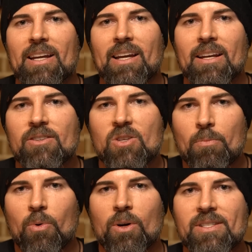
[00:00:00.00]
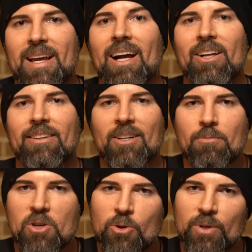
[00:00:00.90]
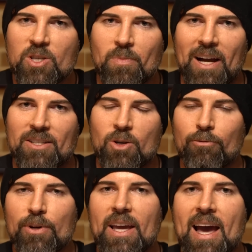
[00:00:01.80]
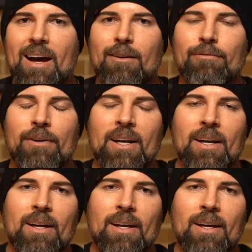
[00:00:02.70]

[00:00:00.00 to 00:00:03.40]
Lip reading: it supports a healthy immune response. So if we have